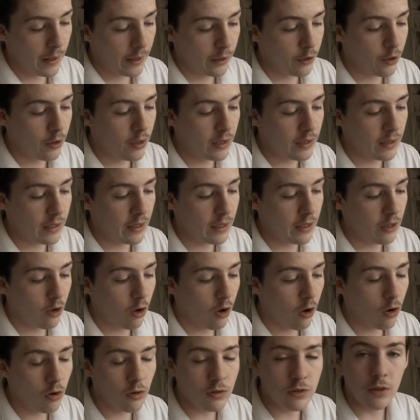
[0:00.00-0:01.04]
but I couldn't get it
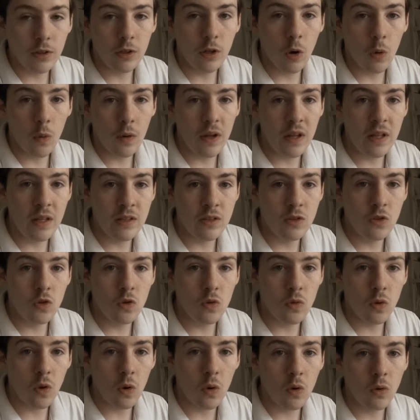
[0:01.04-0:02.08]
all to go
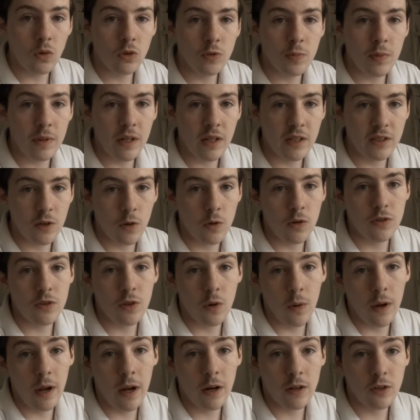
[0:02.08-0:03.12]
into the holes because there was
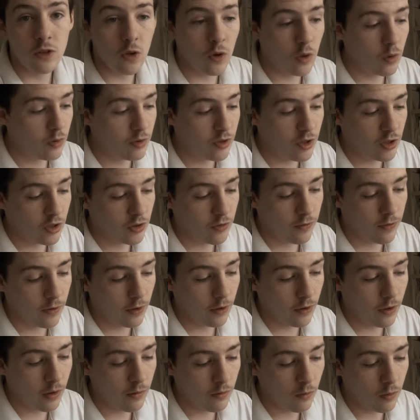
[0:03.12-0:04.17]
no air, so it would just
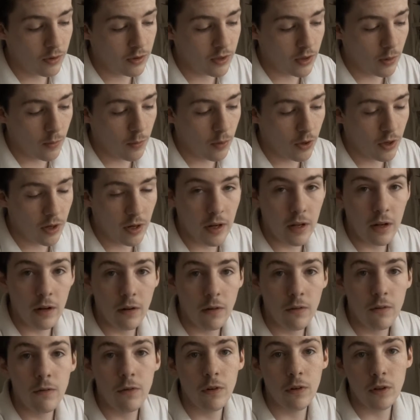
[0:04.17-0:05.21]
fill up. Once I put it in,
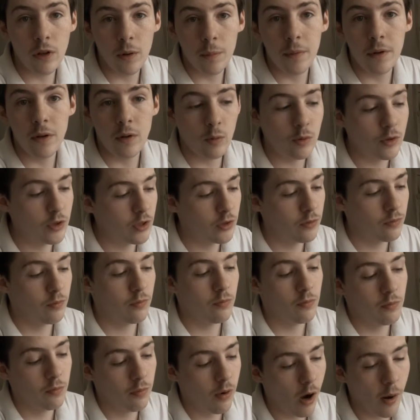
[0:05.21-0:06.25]
it'd fill up and it would just
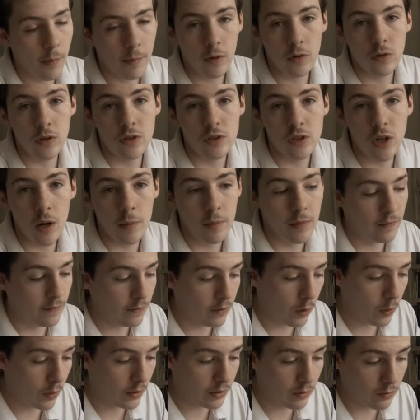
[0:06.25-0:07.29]
pop out the top,
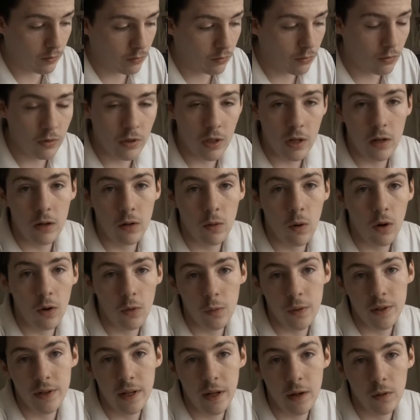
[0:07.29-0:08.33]
even though it didn't go
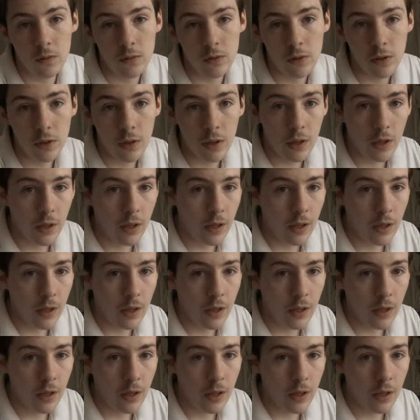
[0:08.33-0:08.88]
all the way down.